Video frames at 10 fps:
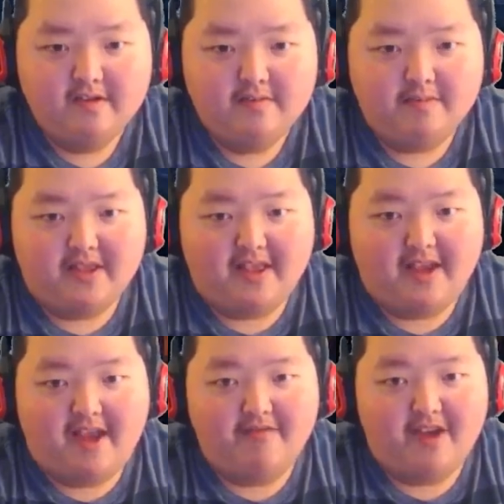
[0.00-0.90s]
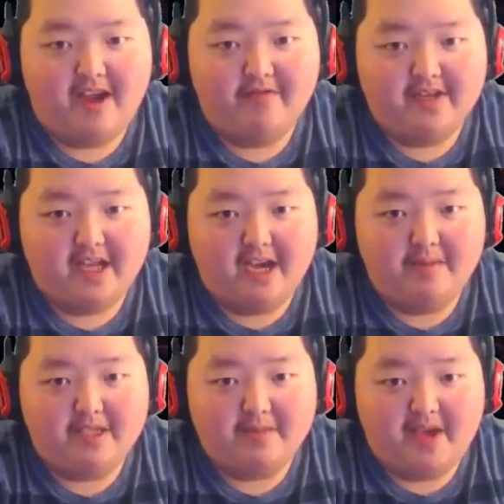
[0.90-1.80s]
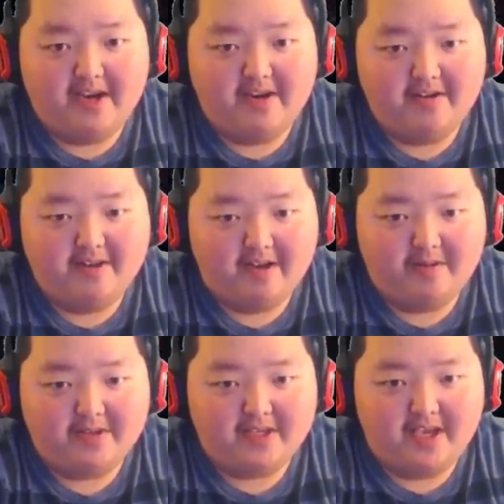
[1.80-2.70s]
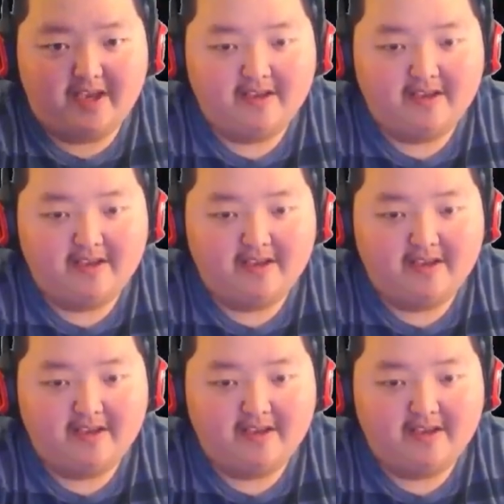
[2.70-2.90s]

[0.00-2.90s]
But the, every every time it's a banger, I will say.